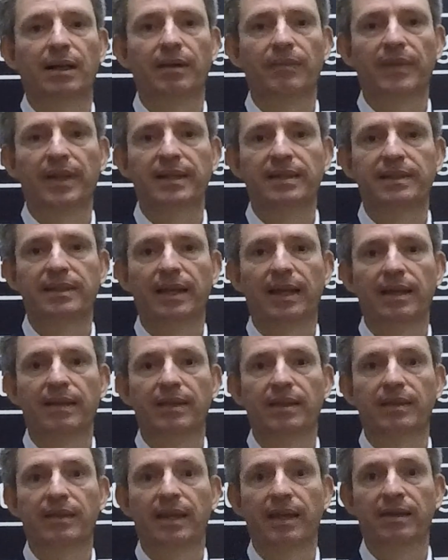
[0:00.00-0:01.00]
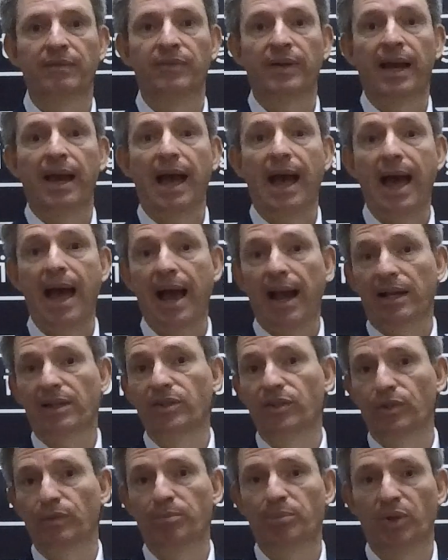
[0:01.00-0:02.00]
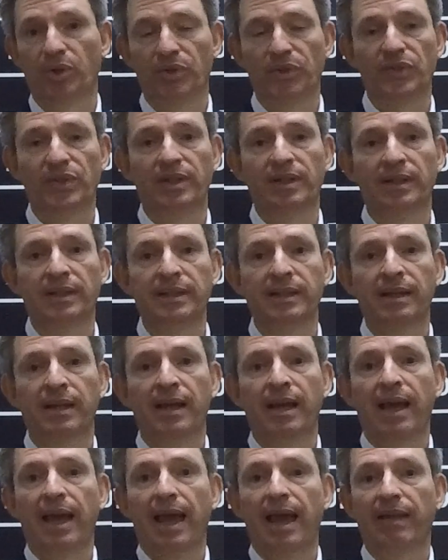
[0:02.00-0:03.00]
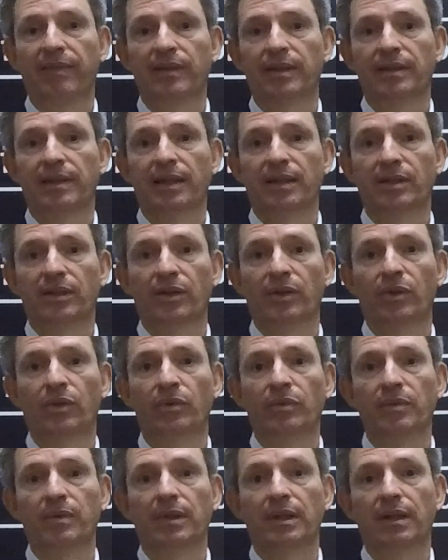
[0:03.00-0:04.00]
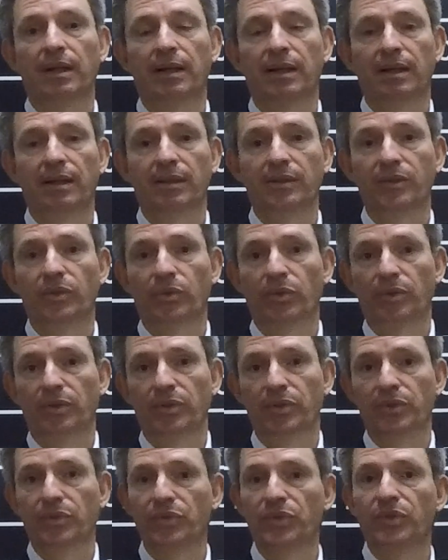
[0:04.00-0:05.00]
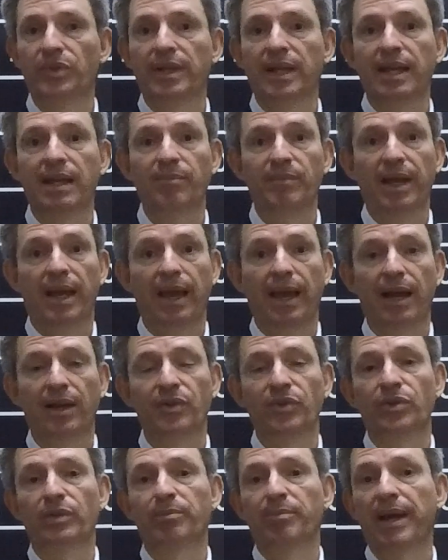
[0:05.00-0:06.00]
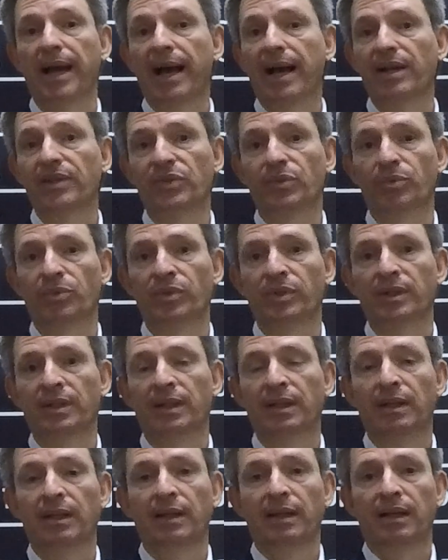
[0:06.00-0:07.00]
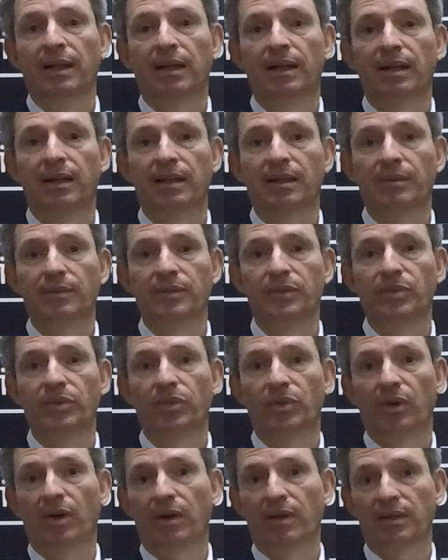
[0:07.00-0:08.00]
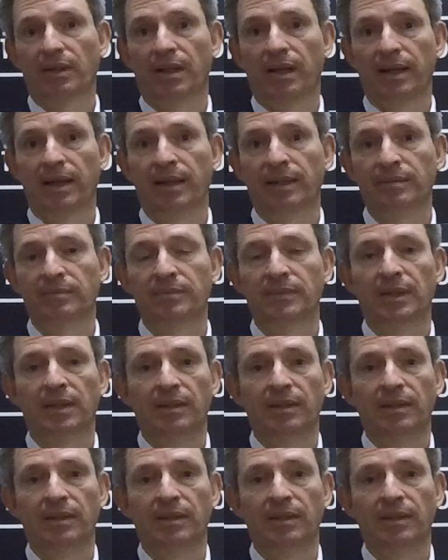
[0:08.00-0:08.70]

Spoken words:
They say that they've hacked you personally and that they know your username and your password to your online